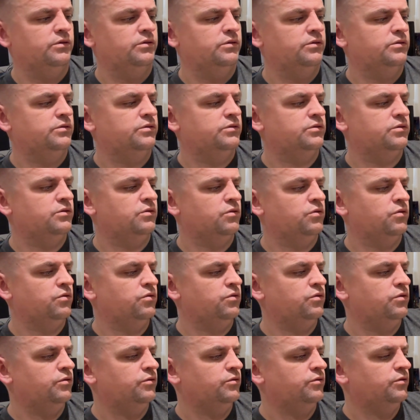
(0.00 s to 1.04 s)

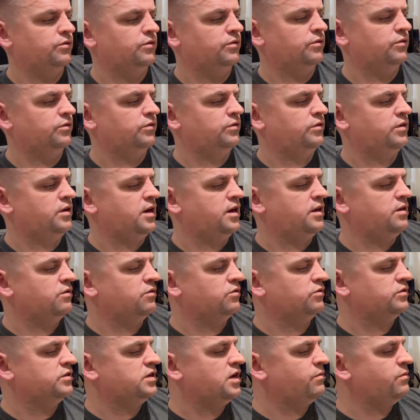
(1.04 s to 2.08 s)
So, yeah, you
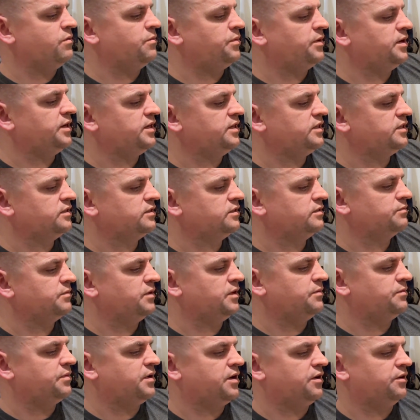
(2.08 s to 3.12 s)
got Time and Place,
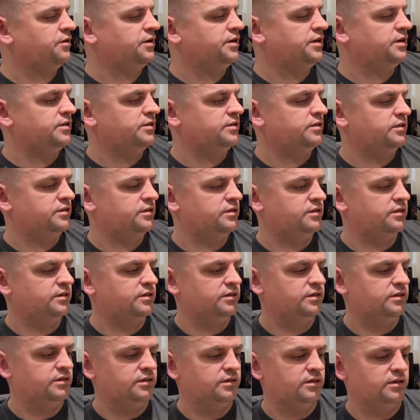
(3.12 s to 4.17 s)
Made in Paradise,
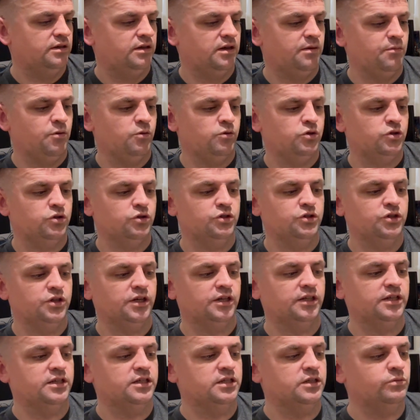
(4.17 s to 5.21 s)
Emotion
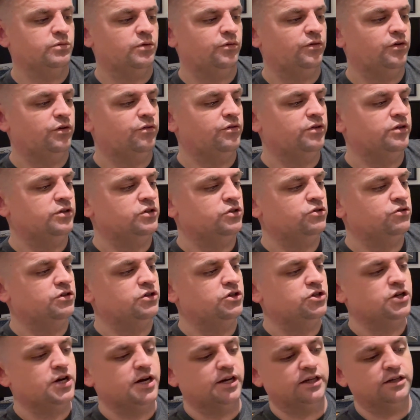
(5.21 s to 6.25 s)
Sickness was my favourite, Street
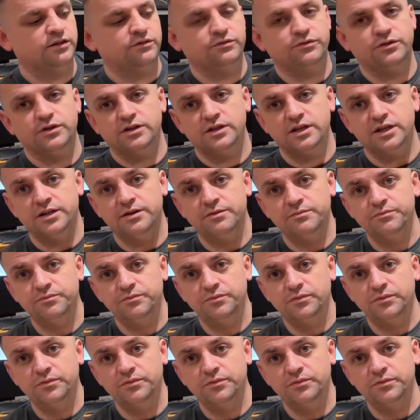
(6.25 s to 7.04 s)
Jacket, Fit In,